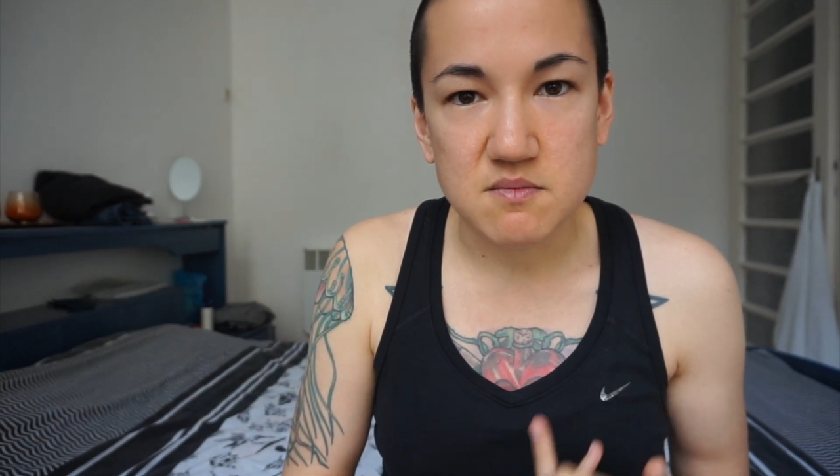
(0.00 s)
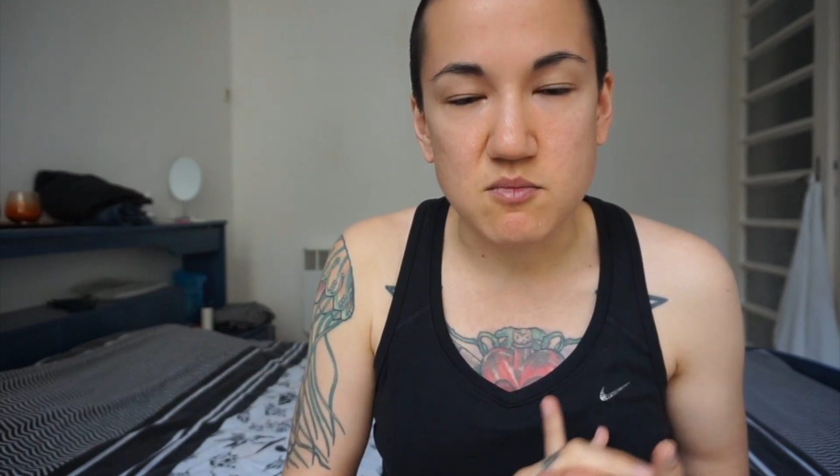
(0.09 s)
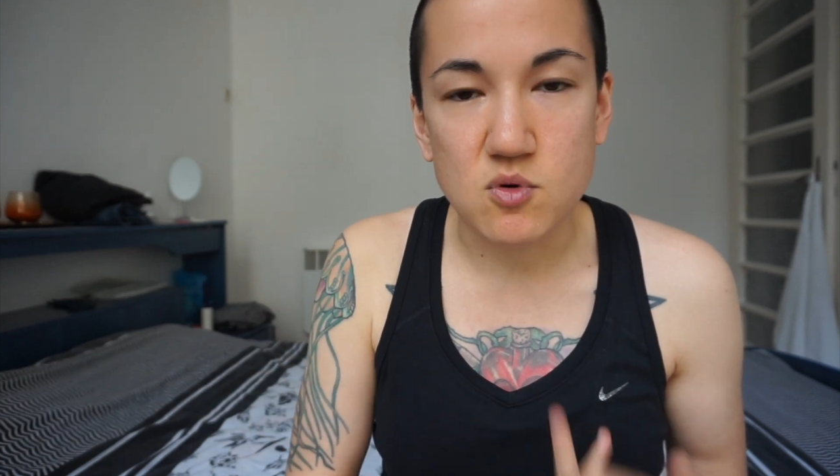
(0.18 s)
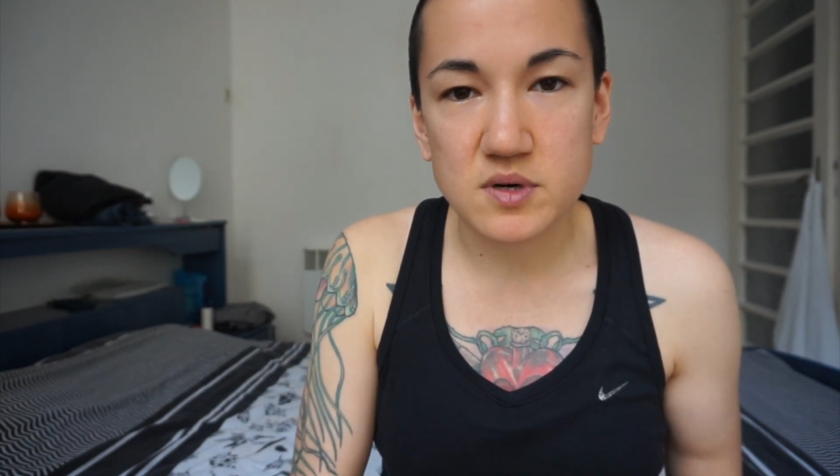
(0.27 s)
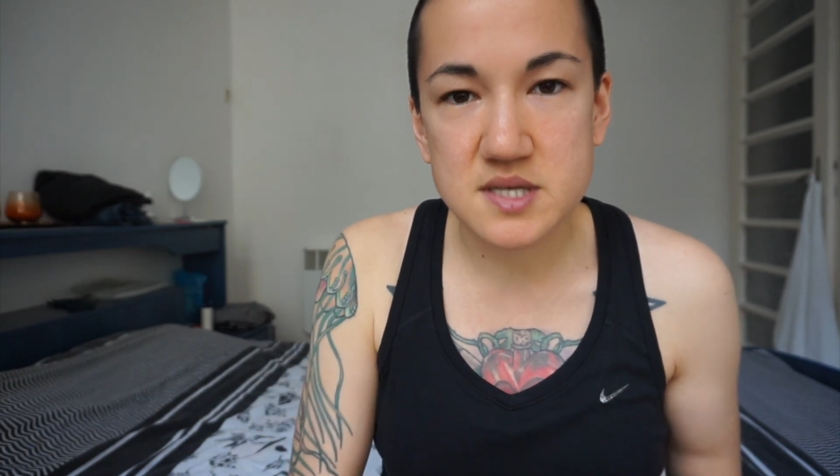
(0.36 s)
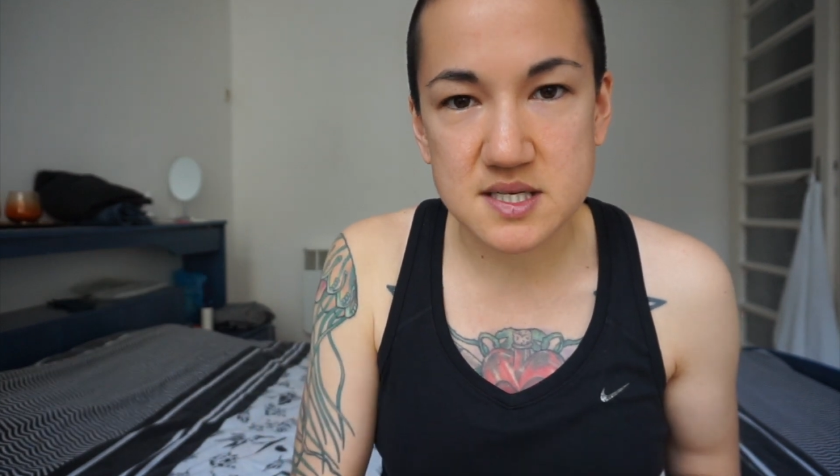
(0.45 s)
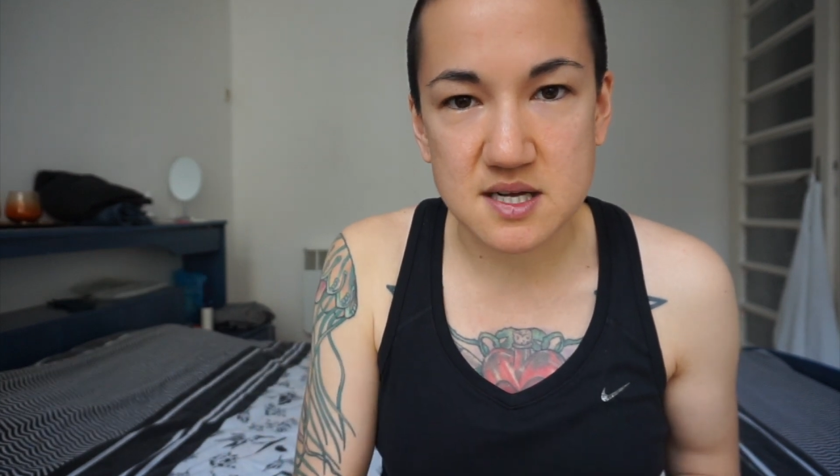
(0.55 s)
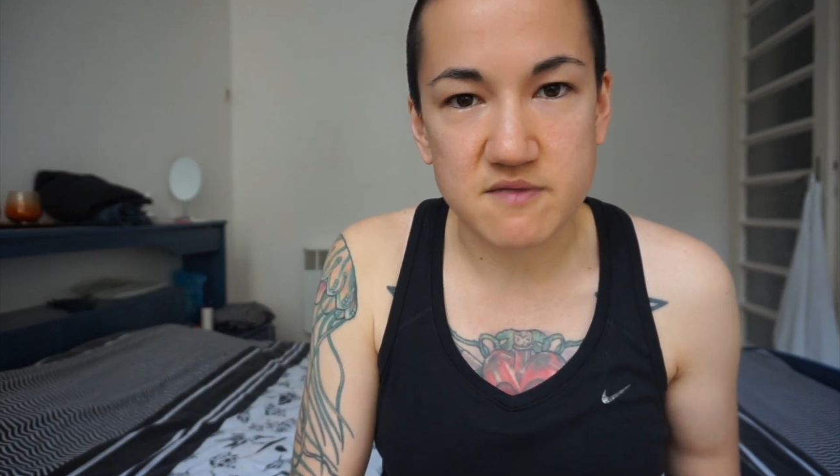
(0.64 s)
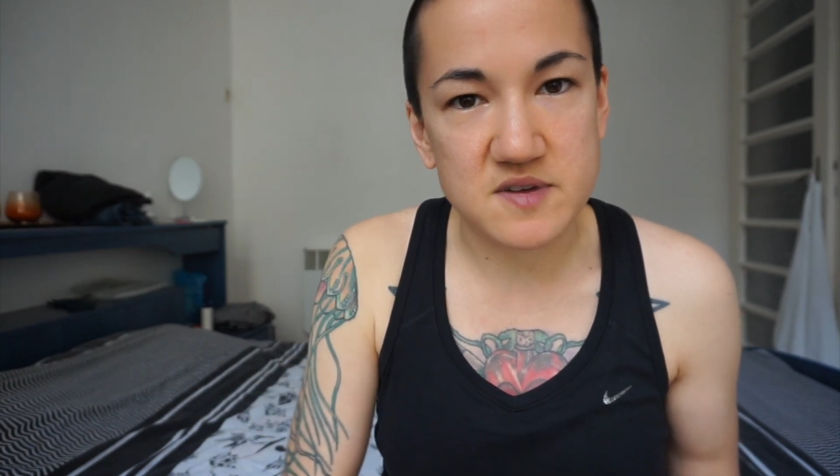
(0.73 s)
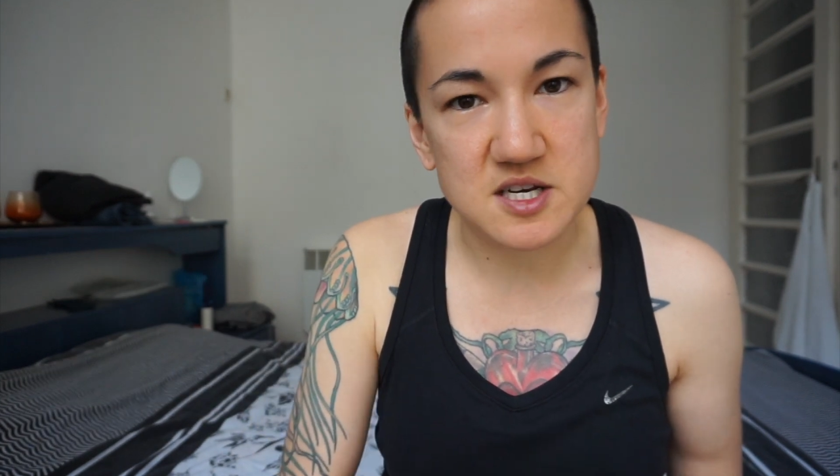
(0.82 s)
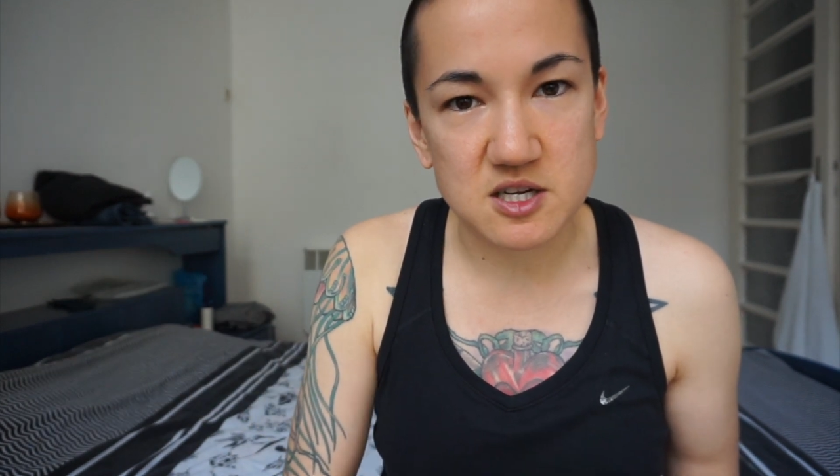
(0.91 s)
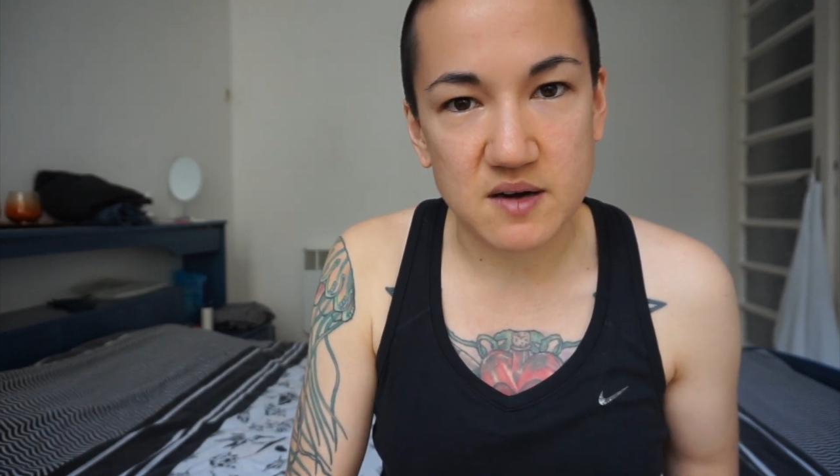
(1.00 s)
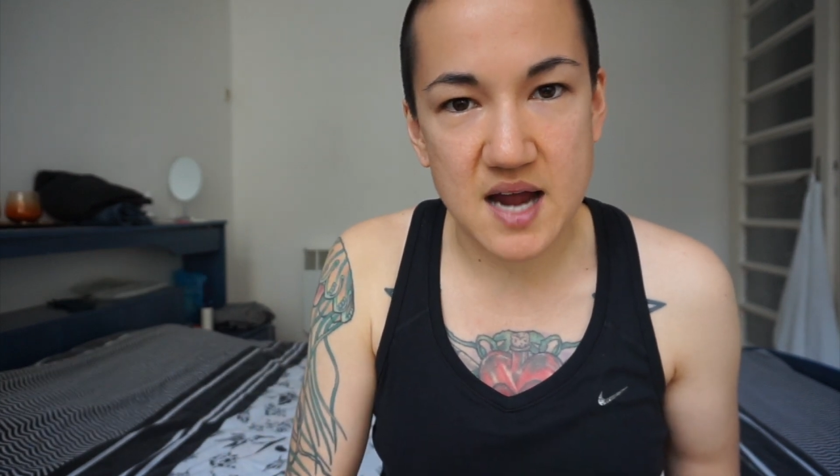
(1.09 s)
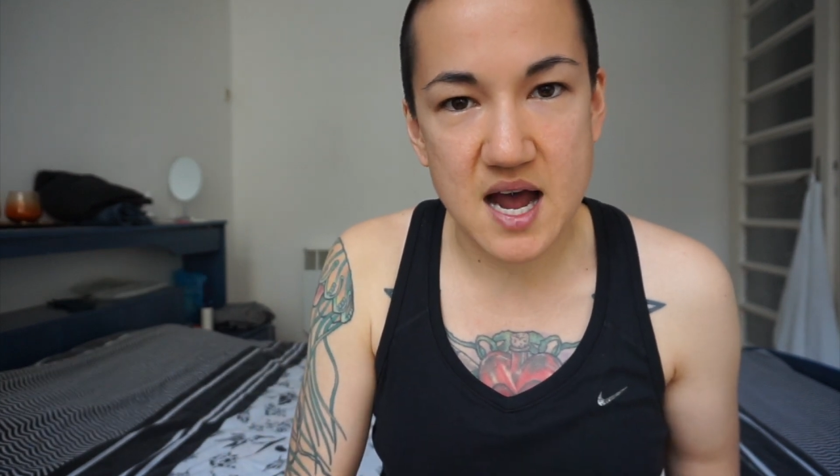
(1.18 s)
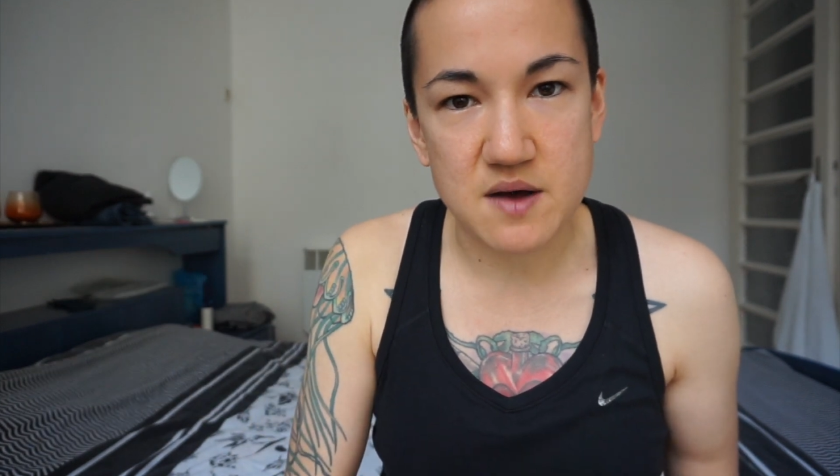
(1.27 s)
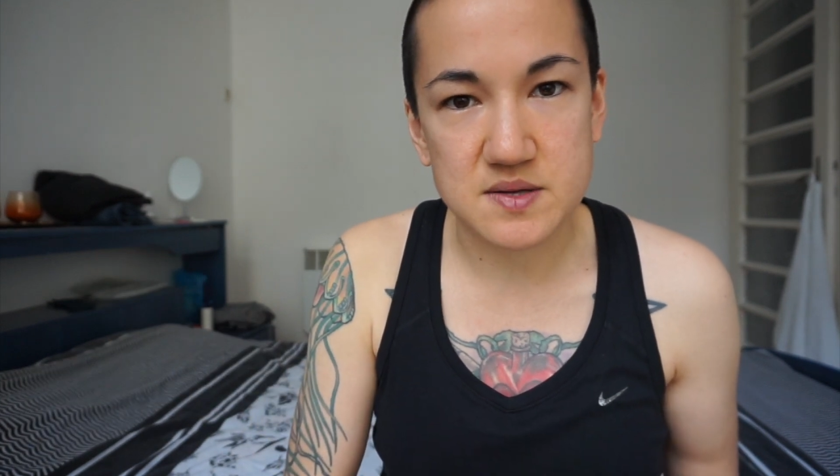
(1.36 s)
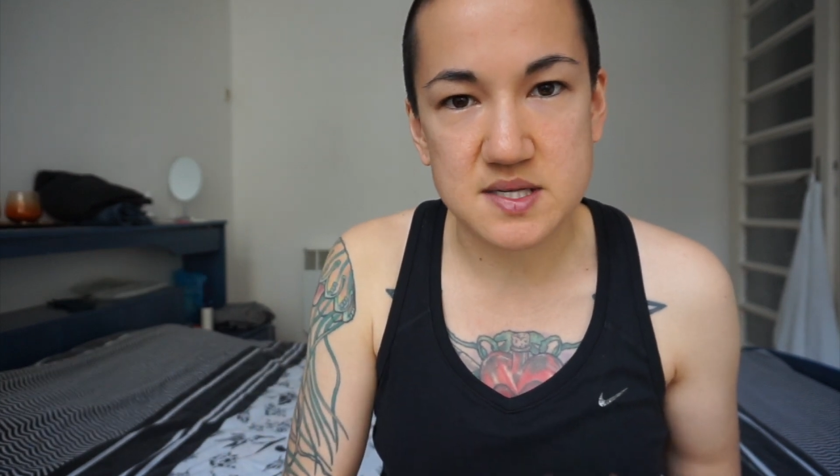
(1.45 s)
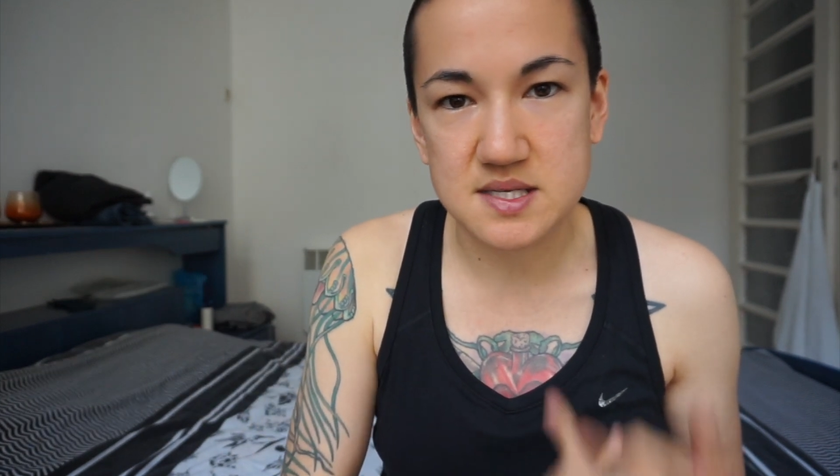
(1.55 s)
more stuff into your house,